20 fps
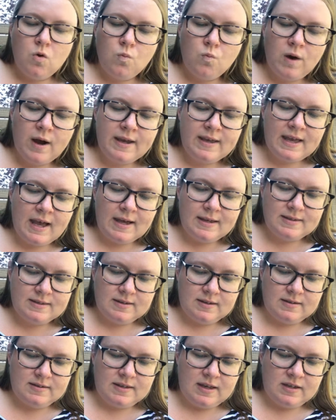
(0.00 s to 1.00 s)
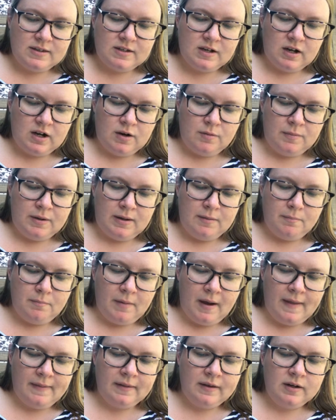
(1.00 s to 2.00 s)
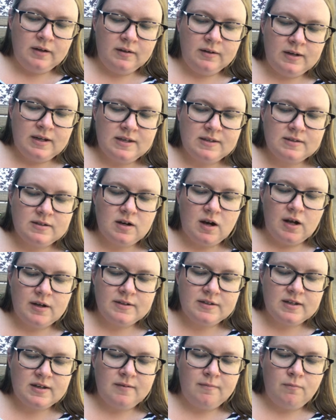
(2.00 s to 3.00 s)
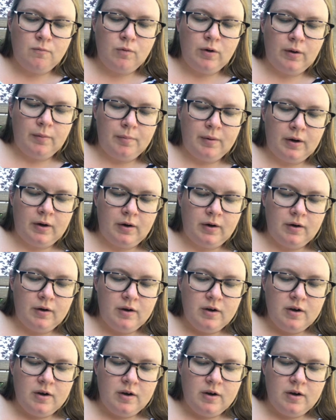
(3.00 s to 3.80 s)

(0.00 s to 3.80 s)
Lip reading: Why, yes, said Zuckerman. My little niece calls him Wilbur.